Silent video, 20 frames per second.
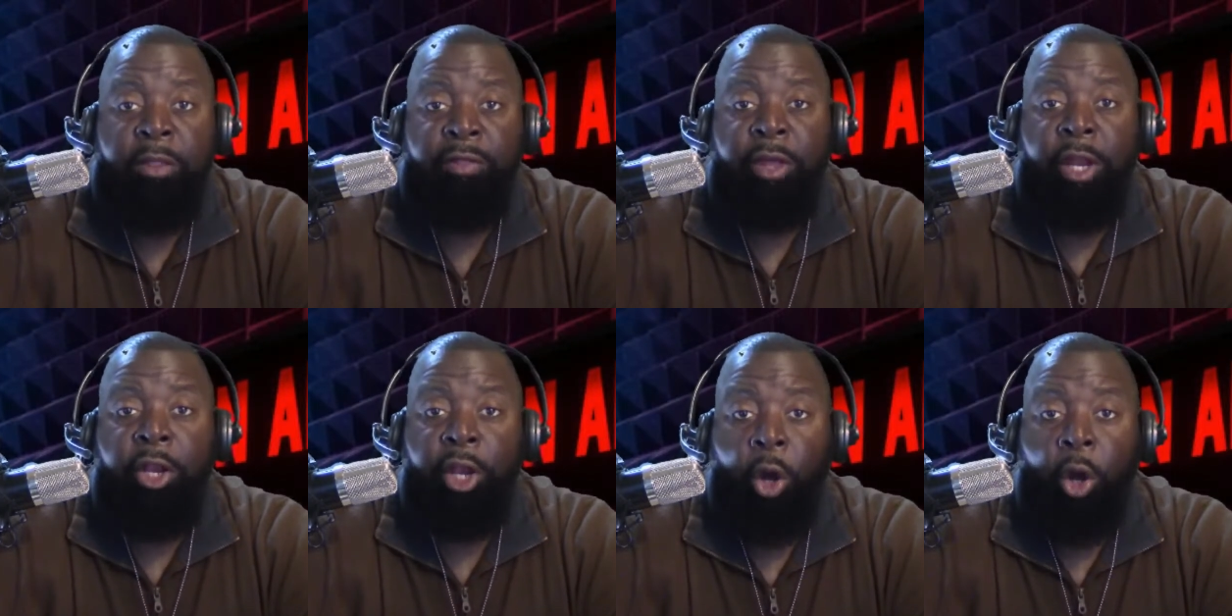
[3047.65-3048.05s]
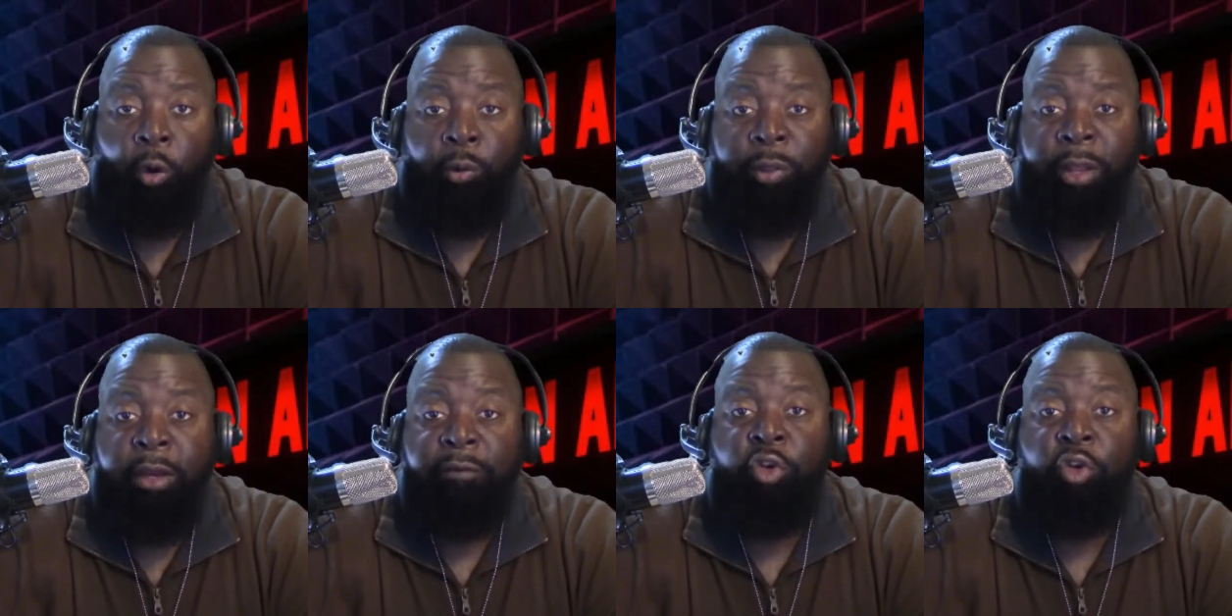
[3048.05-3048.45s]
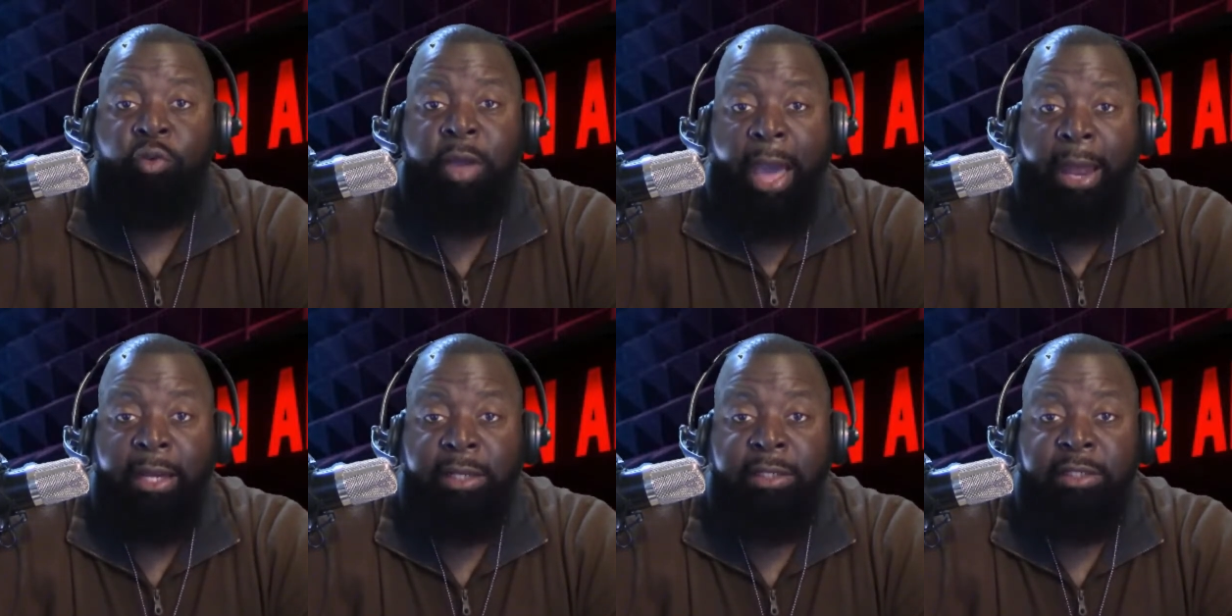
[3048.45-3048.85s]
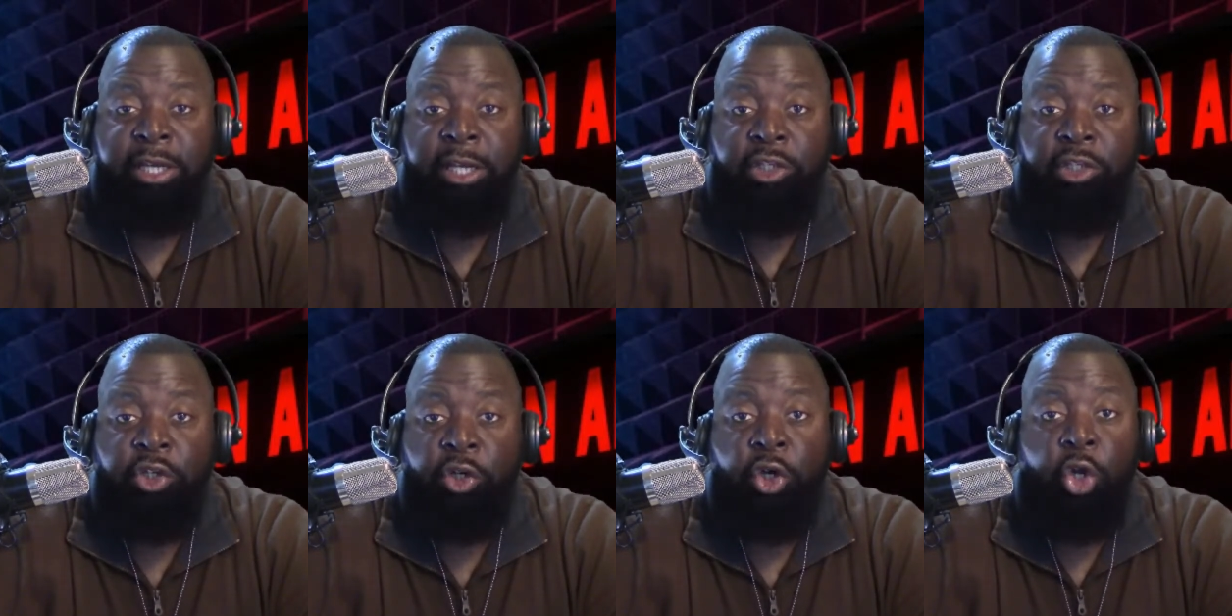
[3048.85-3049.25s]
that know that if you got a
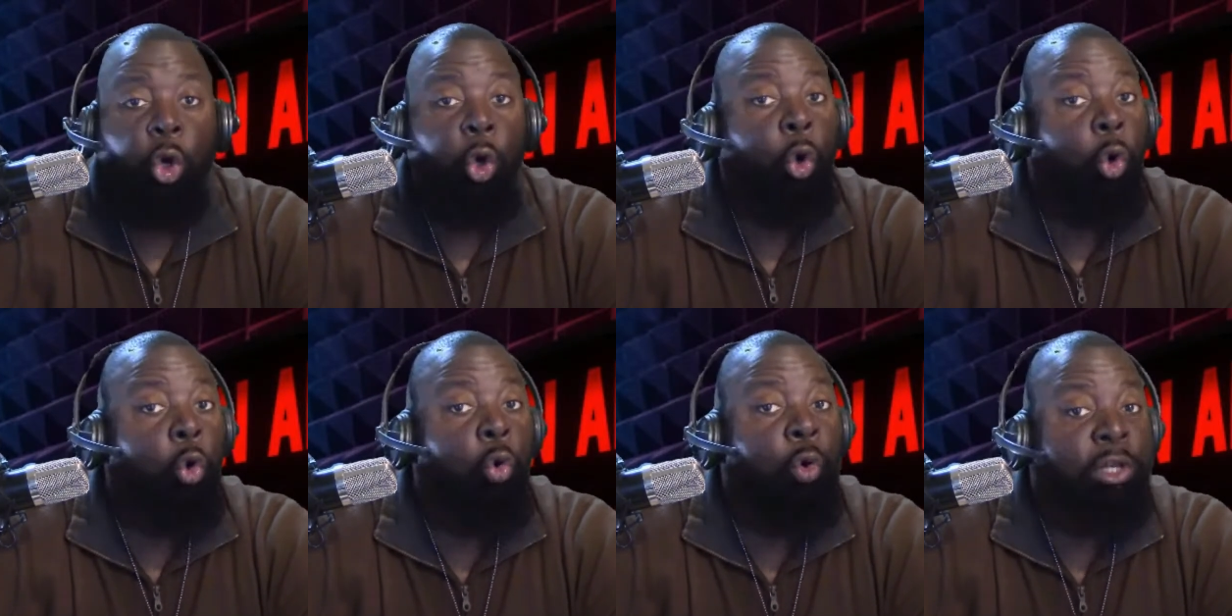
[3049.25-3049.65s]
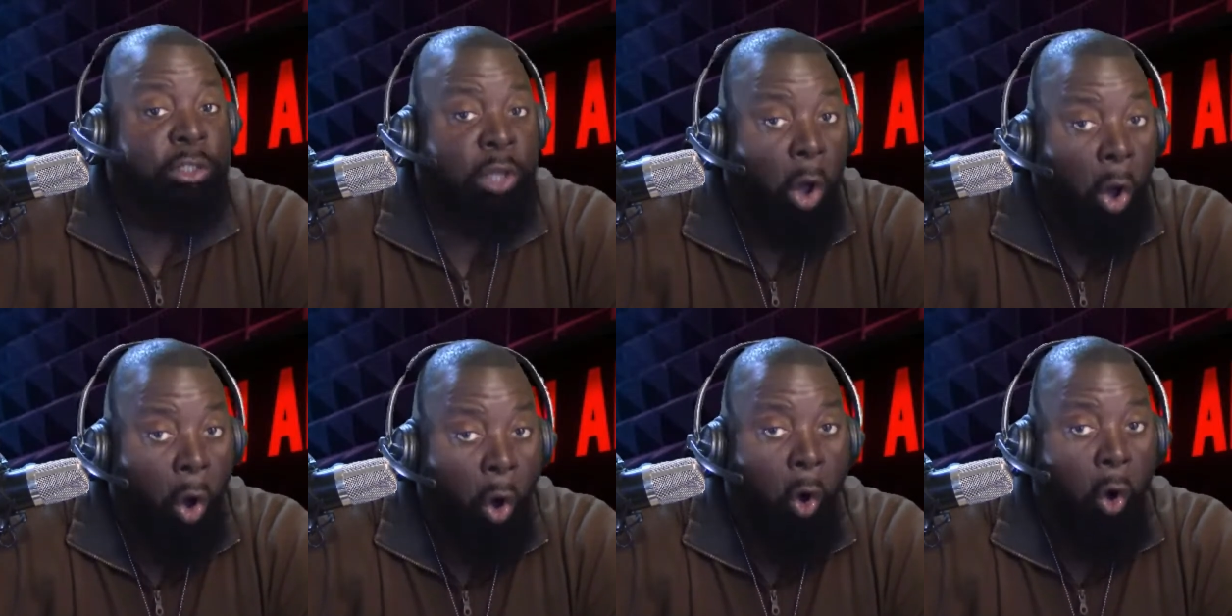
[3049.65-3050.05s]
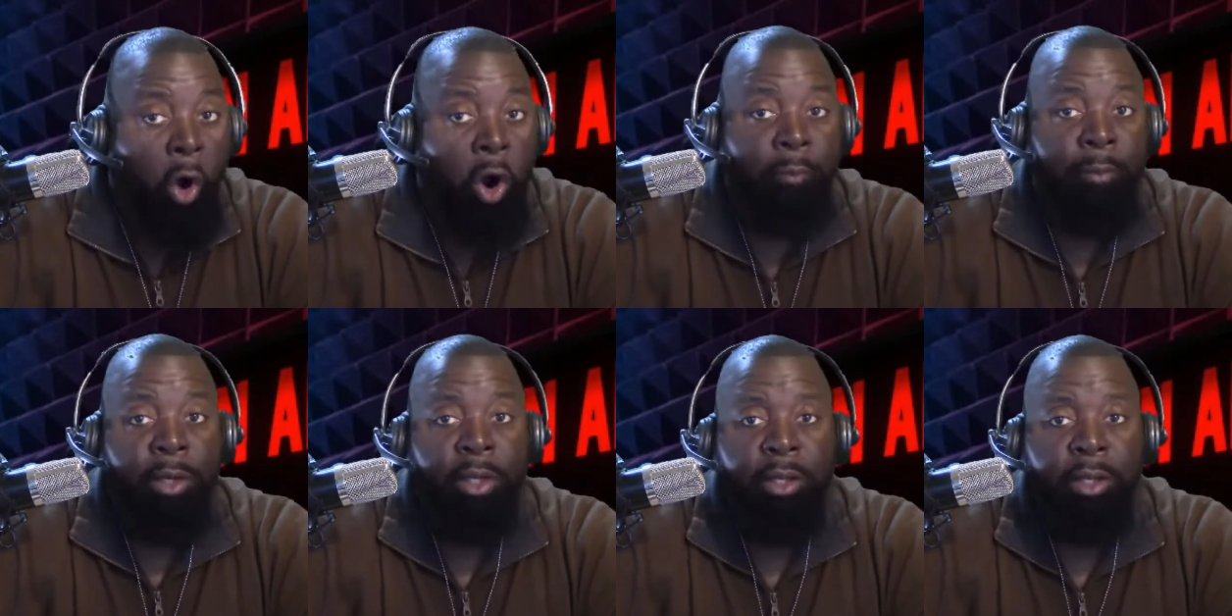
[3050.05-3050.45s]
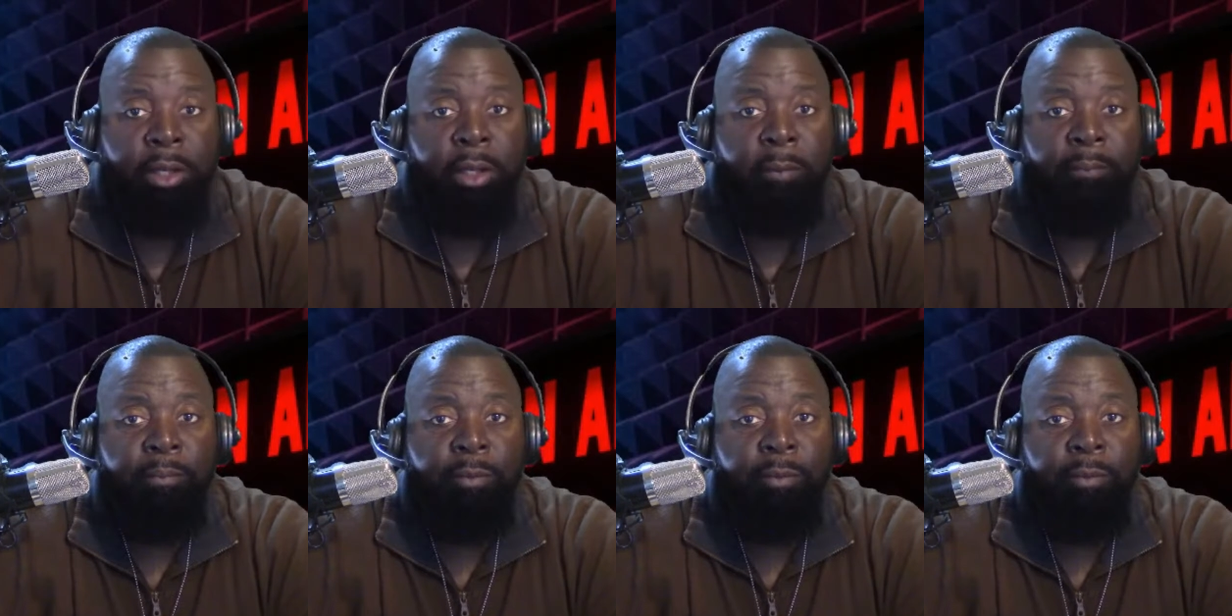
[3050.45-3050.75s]
teacher who is armed